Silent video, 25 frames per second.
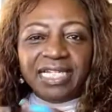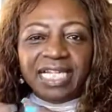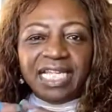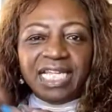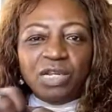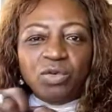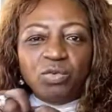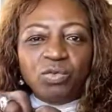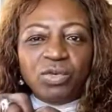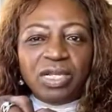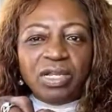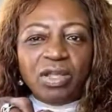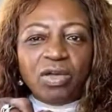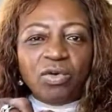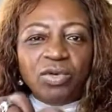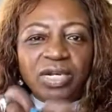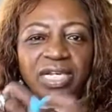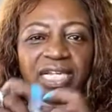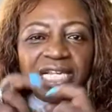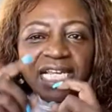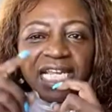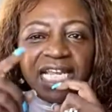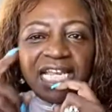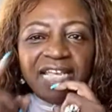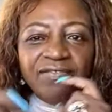It will
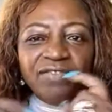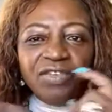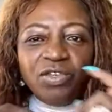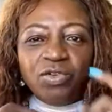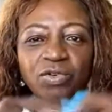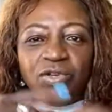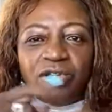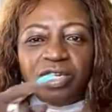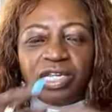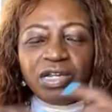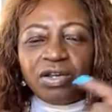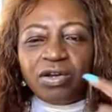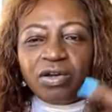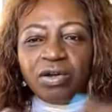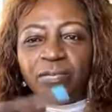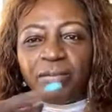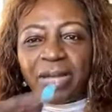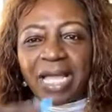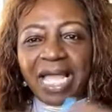only give you your